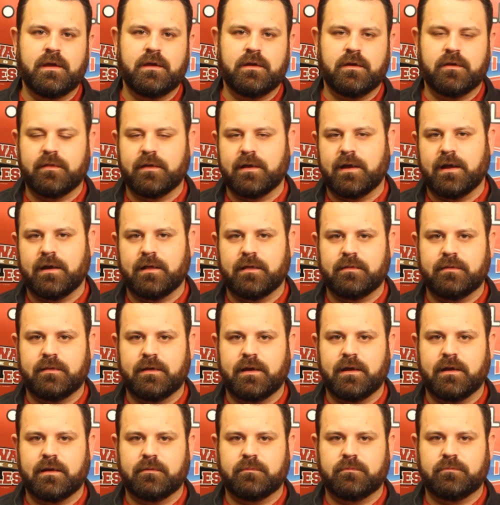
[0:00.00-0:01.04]
They
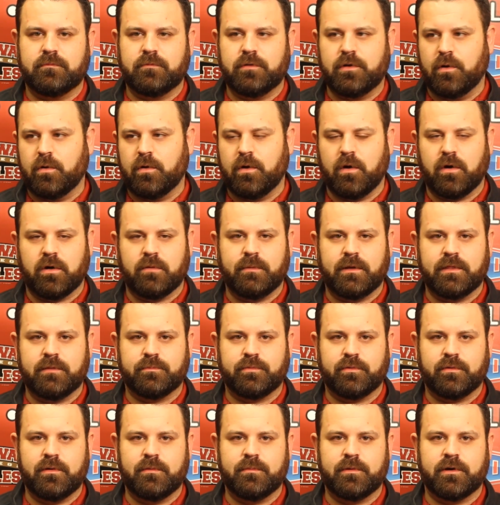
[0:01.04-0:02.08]
gotta go guard him on the
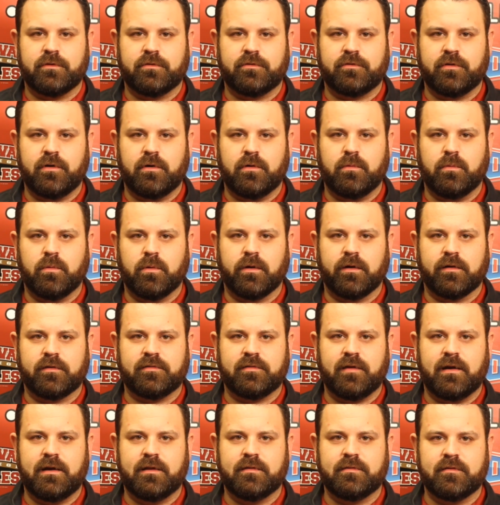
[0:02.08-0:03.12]
perimeter. So we're
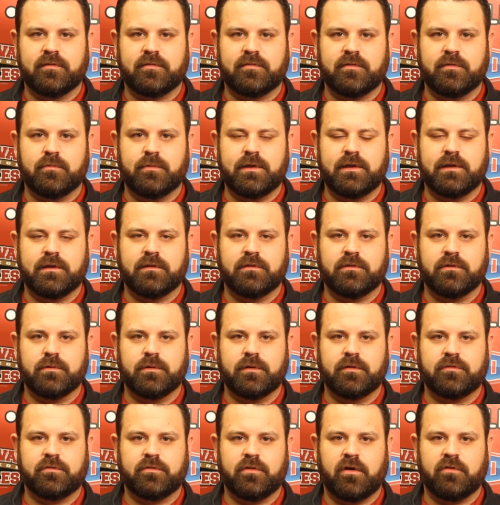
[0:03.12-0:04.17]
excited to see what he can do
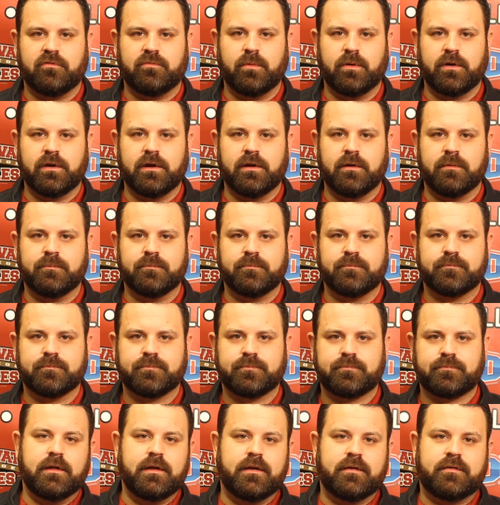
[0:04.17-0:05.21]
in his sophomore year.
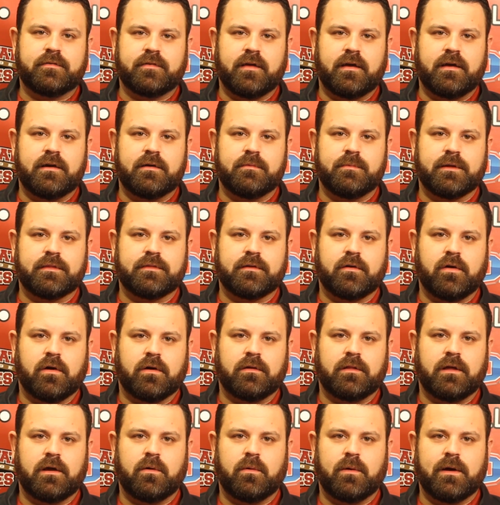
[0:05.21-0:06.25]
Really excited about the
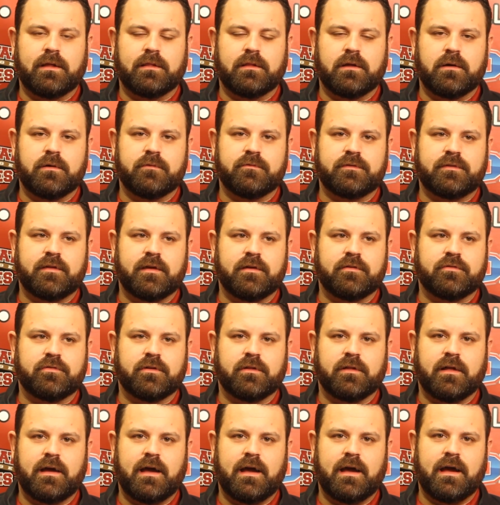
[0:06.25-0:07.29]
Carlisle Whitelow
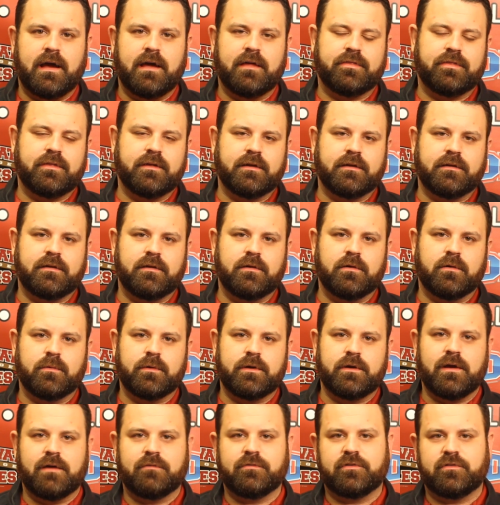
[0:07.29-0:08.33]
Invitational. I think,
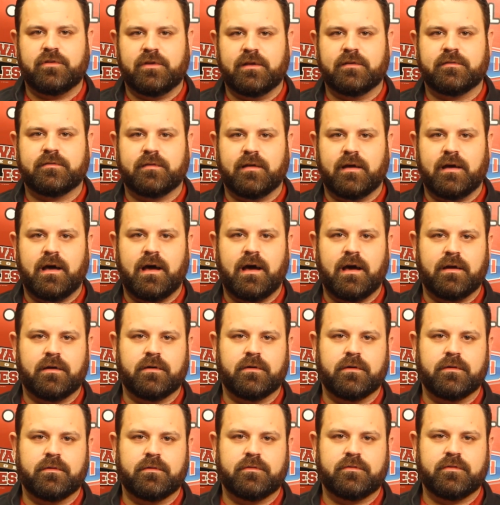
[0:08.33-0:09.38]
when you have a chance to
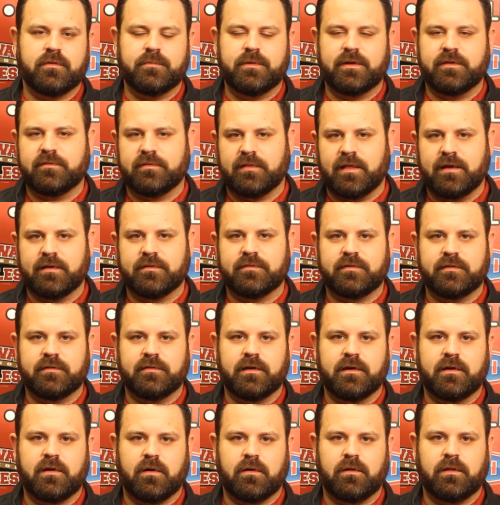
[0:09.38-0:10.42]
honor somebody's legacy
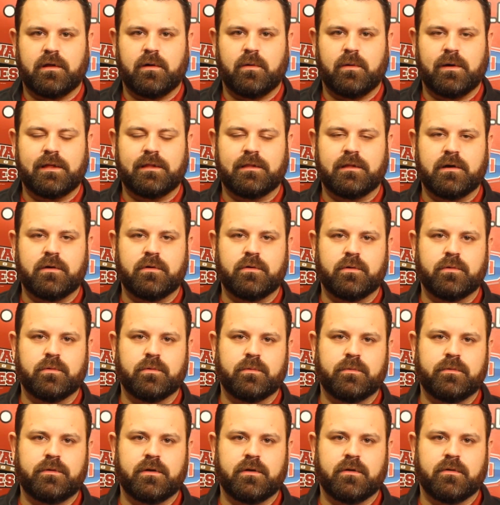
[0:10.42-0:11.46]
like Carlisle Whitelow,
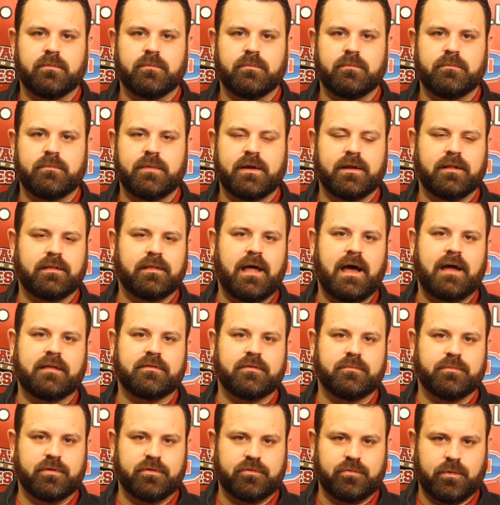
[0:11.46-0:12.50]
who, meant a lot
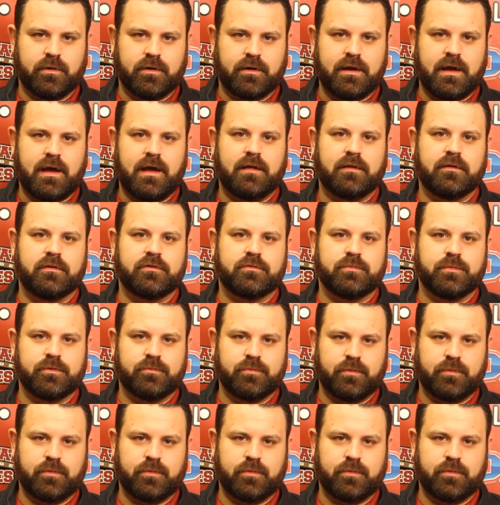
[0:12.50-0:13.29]
to Bridgewater College